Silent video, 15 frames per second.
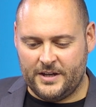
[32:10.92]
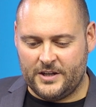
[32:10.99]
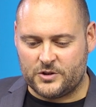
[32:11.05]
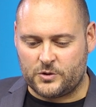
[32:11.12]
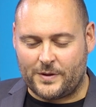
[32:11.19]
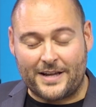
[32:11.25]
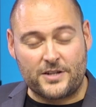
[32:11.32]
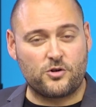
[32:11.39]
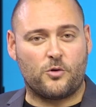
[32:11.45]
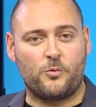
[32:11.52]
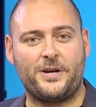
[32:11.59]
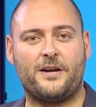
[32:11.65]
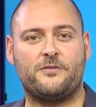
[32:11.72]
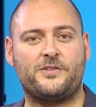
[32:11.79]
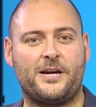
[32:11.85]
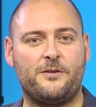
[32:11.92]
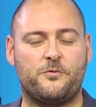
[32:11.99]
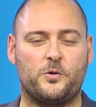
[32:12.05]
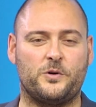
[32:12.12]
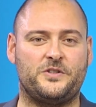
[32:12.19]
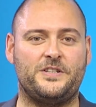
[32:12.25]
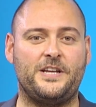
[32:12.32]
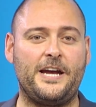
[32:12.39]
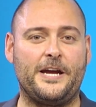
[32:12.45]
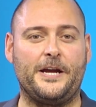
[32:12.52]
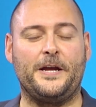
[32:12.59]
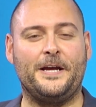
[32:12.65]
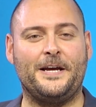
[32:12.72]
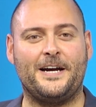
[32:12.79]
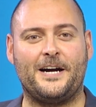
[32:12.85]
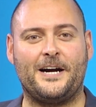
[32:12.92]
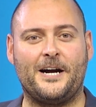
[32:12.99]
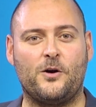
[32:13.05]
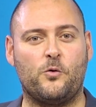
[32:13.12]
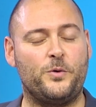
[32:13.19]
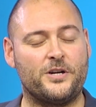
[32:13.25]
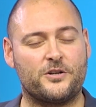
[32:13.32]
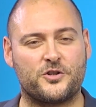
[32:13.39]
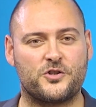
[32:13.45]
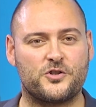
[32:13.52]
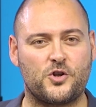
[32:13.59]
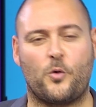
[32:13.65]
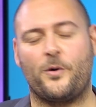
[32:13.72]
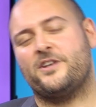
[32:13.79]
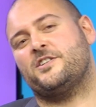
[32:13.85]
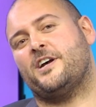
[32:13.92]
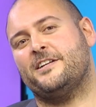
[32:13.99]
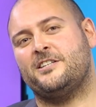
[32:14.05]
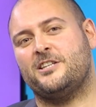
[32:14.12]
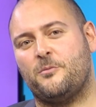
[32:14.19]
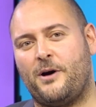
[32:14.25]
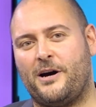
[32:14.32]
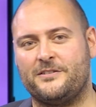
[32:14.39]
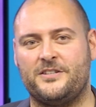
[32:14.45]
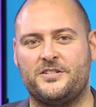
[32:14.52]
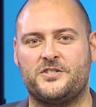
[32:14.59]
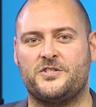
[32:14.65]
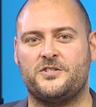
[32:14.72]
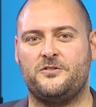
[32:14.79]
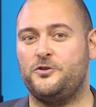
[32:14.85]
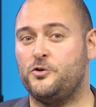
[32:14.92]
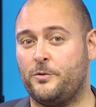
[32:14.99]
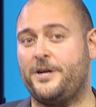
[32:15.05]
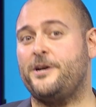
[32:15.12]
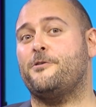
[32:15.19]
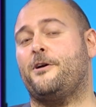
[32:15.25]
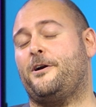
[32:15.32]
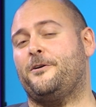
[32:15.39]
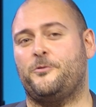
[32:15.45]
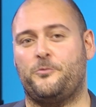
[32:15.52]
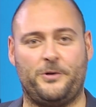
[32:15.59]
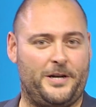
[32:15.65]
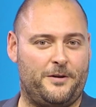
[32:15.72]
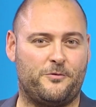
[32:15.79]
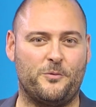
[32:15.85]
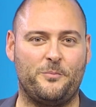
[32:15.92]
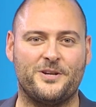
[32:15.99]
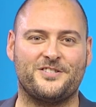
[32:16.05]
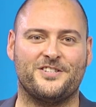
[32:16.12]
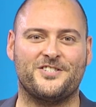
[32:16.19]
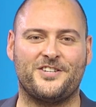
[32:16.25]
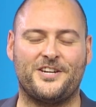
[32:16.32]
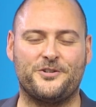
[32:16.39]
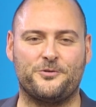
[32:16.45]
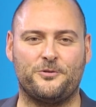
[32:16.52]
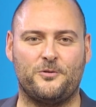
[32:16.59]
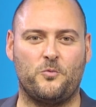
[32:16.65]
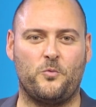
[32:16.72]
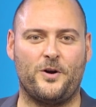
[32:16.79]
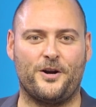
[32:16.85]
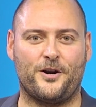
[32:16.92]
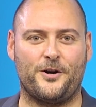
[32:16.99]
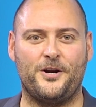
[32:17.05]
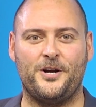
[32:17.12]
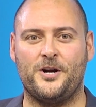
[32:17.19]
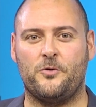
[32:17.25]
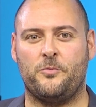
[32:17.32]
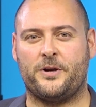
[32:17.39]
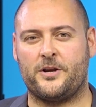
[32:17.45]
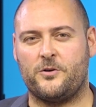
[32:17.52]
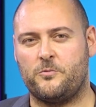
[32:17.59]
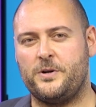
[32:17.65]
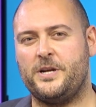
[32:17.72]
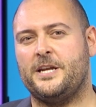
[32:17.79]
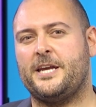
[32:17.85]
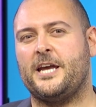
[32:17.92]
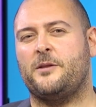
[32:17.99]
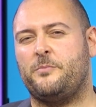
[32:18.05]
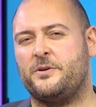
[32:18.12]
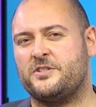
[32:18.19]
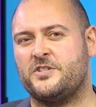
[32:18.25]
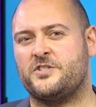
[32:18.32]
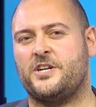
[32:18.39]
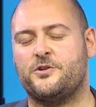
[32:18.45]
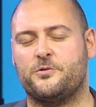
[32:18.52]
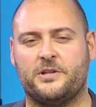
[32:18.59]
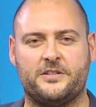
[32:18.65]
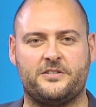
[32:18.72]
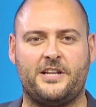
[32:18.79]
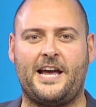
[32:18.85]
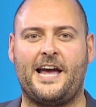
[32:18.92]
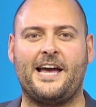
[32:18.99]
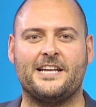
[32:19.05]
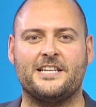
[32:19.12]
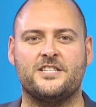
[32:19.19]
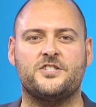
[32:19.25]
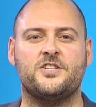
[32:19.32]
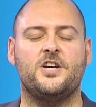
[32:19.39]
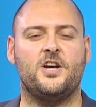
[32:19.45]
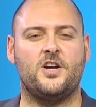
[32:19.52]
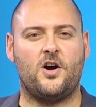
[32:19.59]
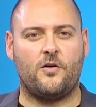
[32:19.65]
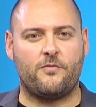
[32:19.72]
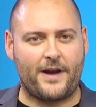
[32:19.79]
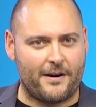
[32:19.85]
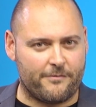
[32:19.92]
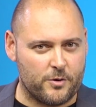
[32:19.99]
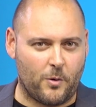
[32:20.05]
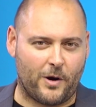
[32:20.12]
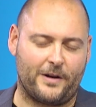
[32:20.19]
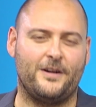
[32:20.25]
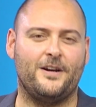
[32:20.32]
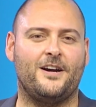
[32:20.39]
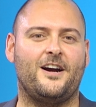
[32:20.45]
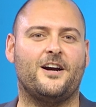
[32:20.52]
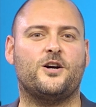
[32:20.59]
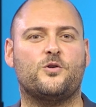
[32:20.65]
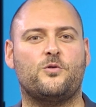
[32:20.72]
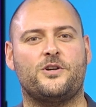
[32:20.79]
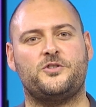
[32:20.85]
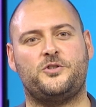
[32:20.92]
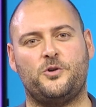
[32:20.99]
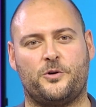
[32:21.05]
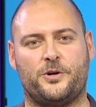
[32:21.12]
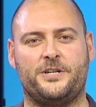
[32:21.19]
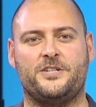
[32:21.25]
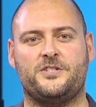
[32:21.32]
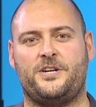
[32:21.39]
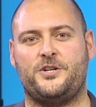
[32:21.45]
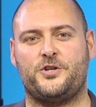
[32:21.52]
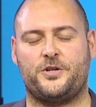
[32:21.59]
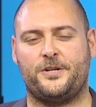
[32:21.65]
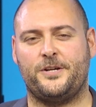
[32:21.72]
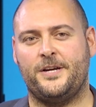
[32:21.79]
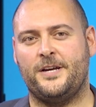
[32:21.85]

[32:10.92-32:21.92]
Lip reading: So that's all we have time for today. We are so excited about this new era, really, for Business Central, where we can really get Business Central into the hands of everyone across the organization,